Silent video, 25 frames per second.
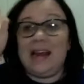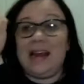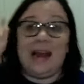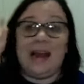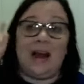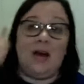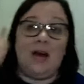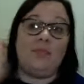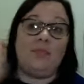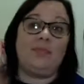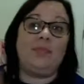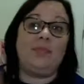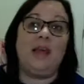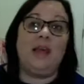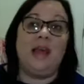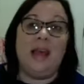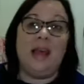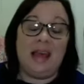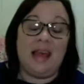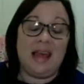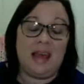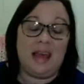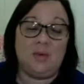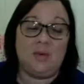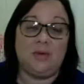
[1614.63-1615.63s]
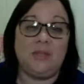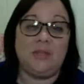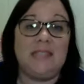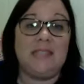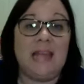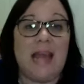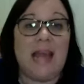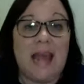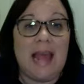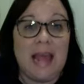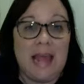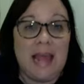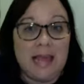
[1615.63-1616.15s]
now it will
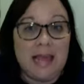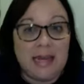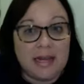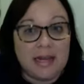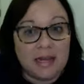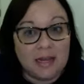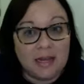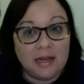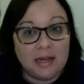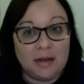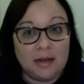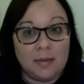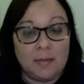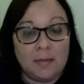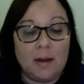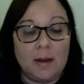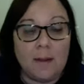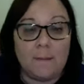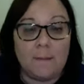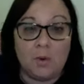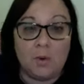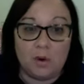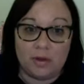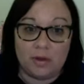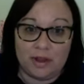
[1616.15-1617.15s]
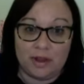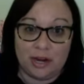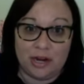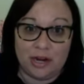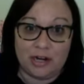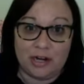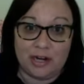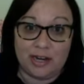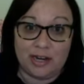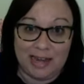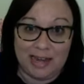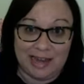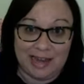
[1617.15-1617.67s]
take more than
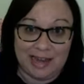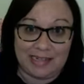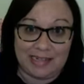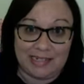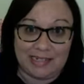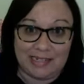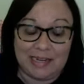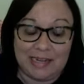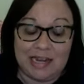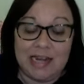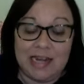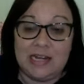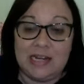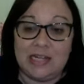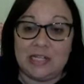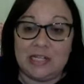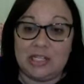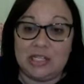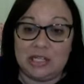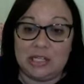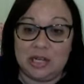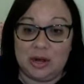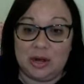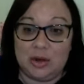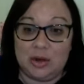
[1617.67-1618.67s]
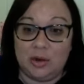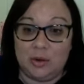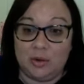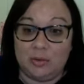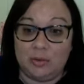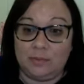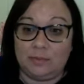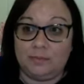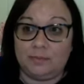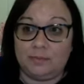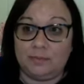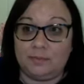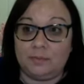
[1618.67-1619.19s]
your kit. So,
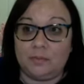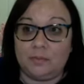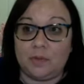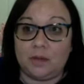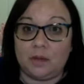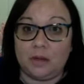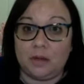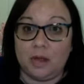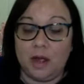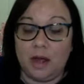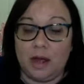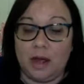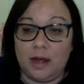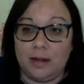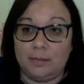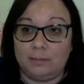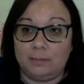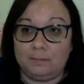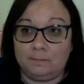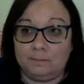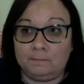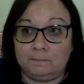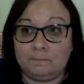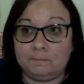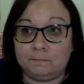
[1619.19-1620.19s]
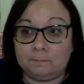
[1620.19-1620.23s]
um,